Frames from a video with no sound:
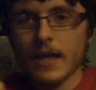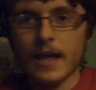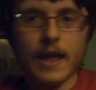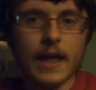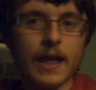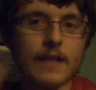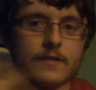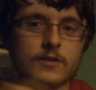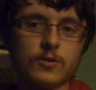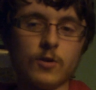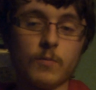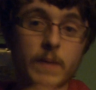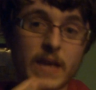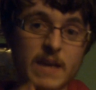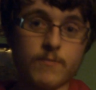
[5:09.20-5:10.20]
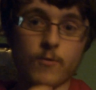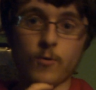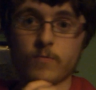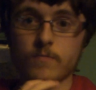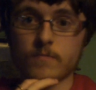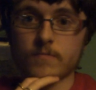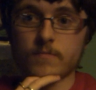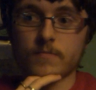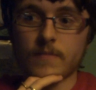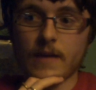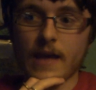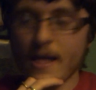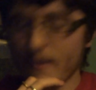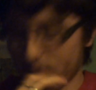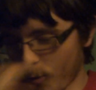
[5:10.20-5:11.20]
into people.
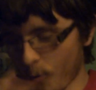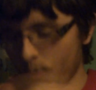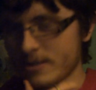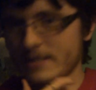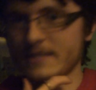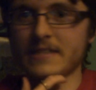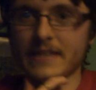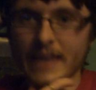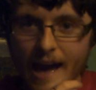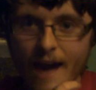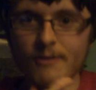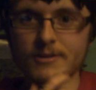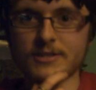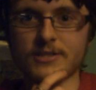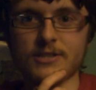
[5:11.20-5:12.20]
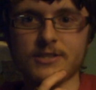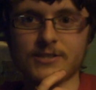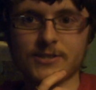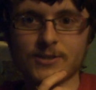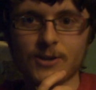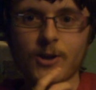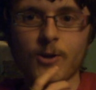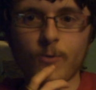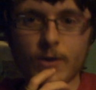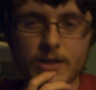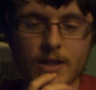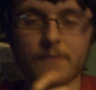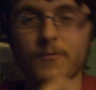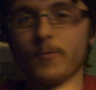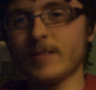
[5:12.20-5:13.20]
And of course, there's the characters we
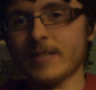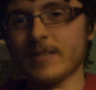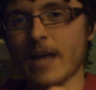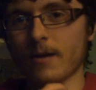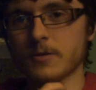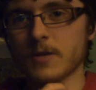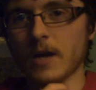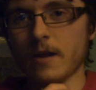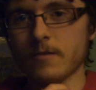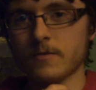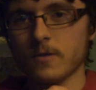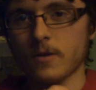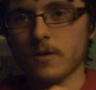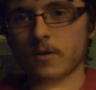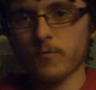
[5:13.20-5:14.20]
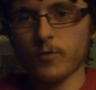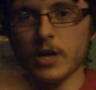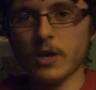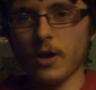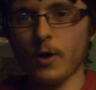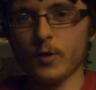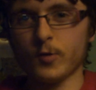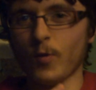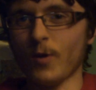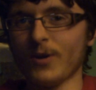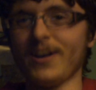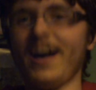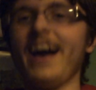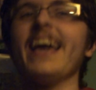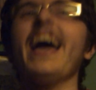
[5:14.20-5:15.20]
know from Attack on Titan. Three girls, one
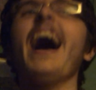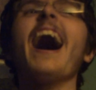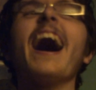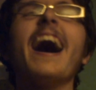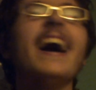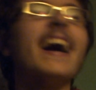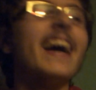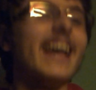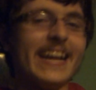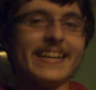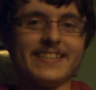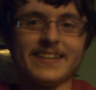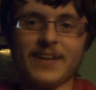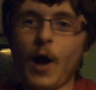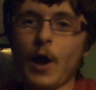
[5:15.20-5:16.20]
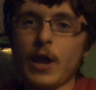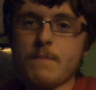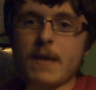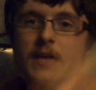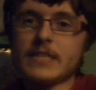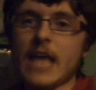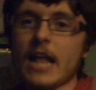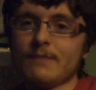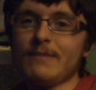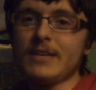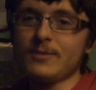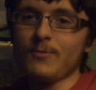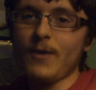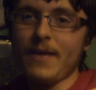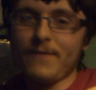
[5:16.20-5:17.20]
guy. It's the guy he makes enemies
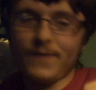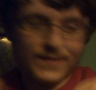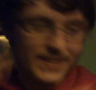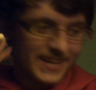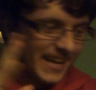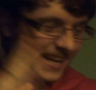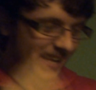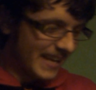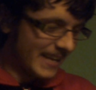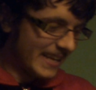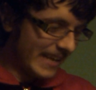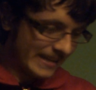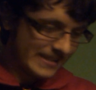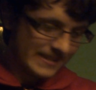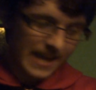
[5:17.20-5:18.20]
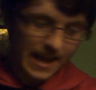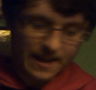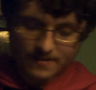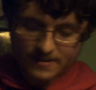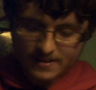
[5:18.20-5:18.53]
with, you could say.